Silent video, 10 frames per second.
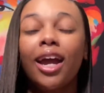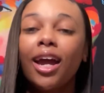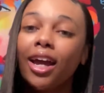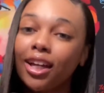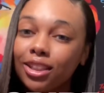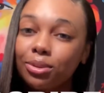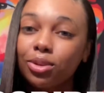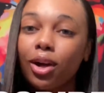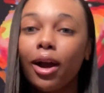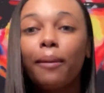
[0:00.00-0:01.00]
and
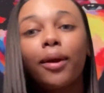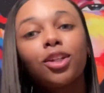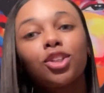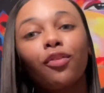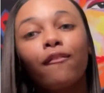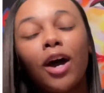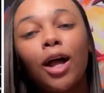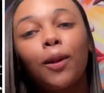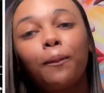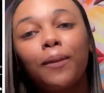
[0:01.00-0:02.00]
subscribe. Make sure you
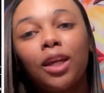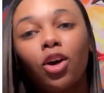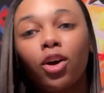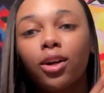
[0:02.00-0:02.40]
follow me on